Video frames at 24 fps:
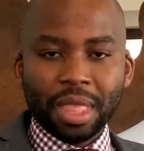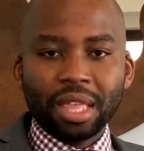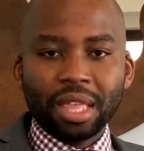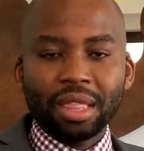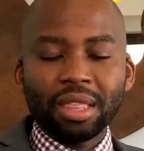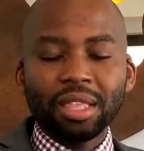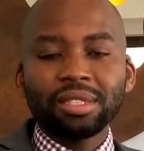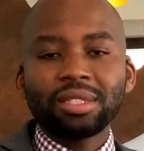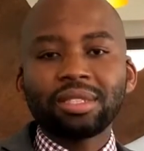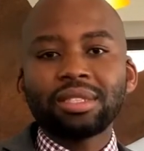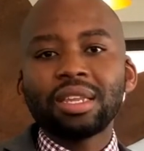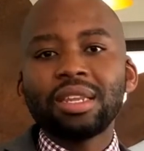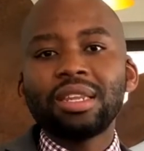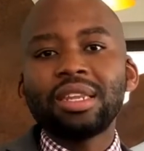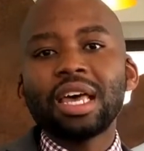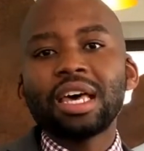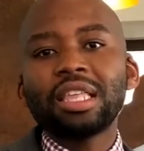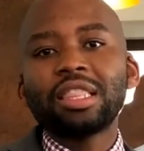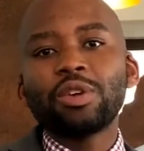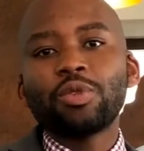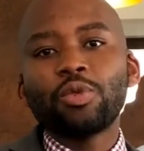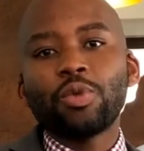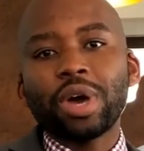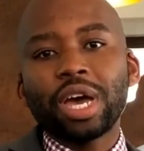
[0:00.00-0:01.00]
This is
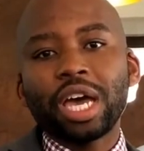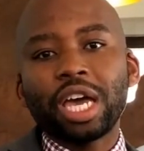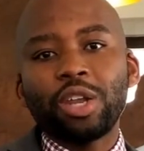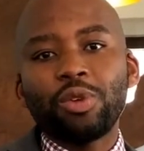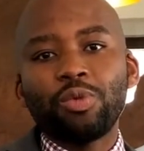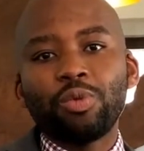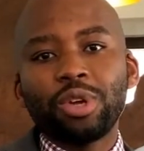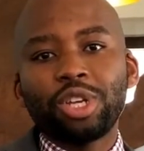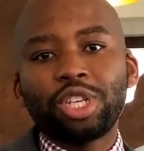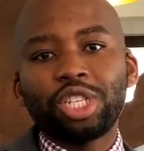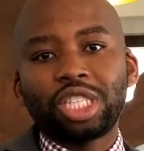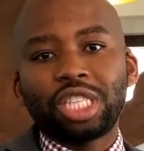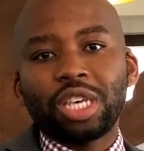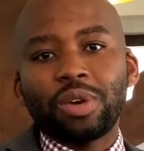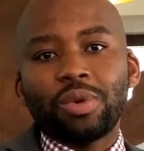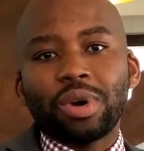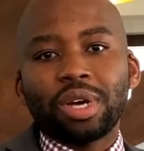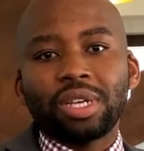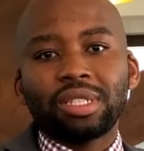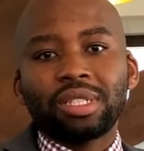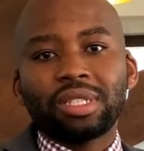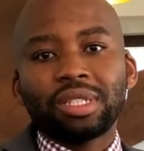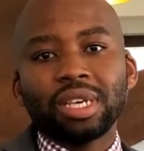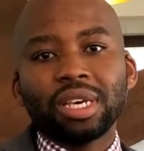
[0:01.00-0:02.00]
another way in which there
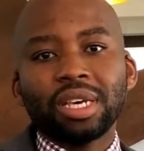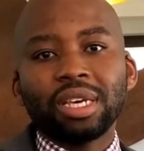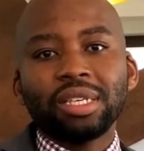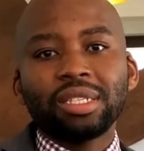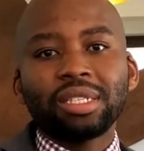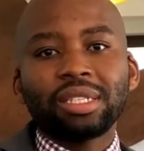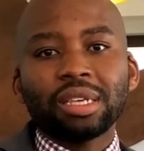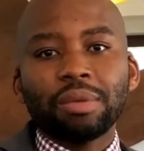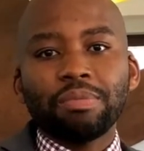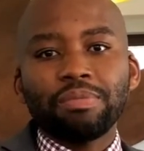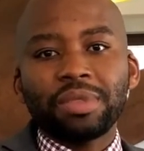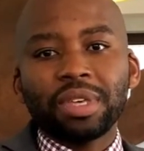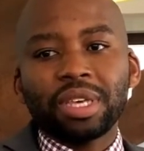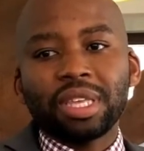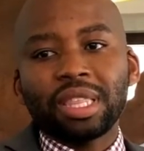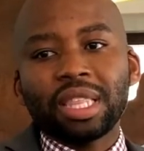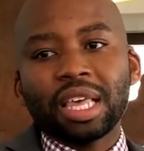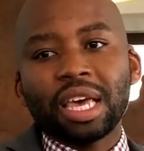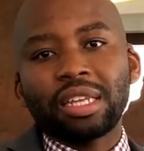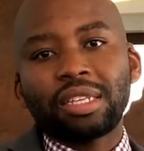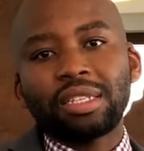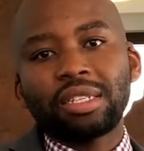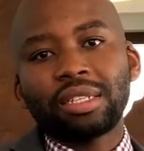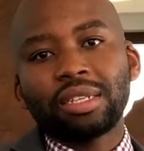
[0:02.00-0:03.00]
was something
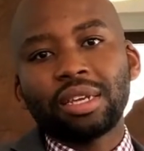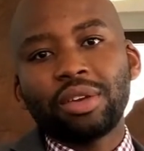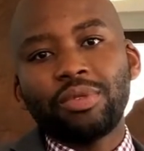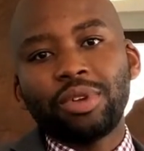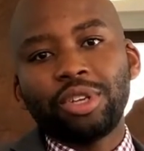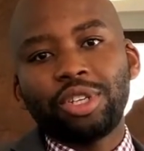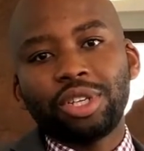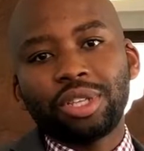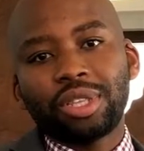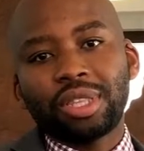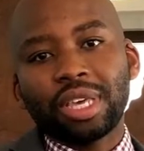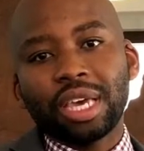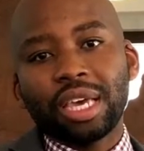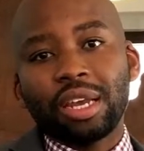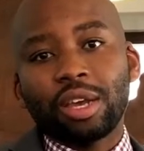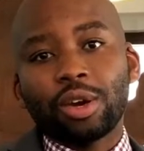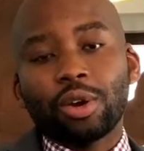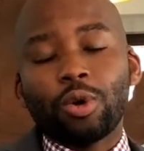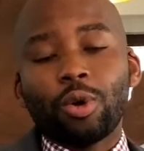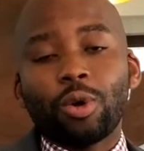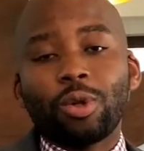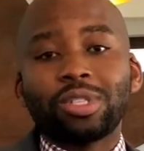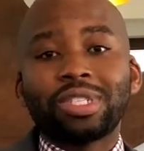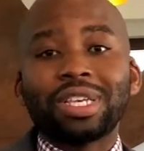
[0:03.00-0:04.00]
that Richard Thaler
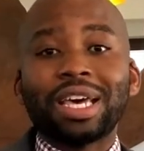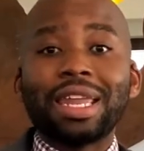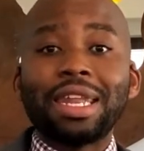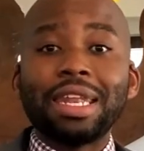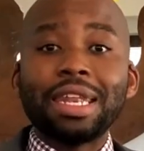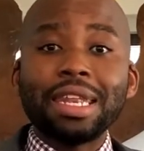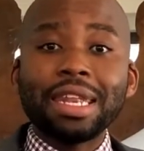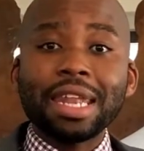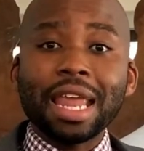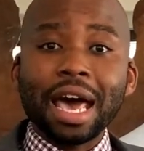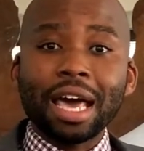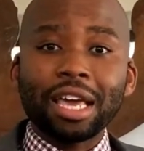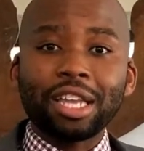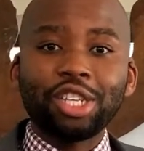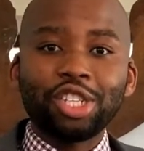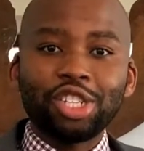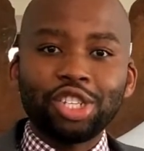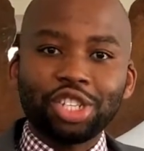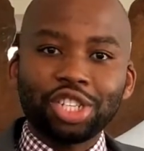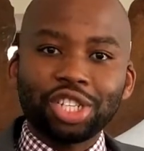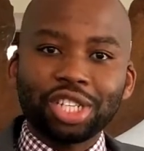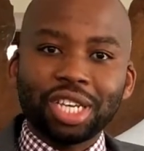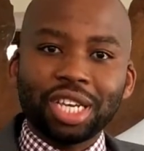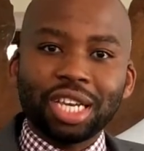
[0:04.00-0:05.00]
calls a
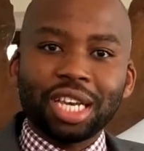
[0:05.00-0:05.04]
nudge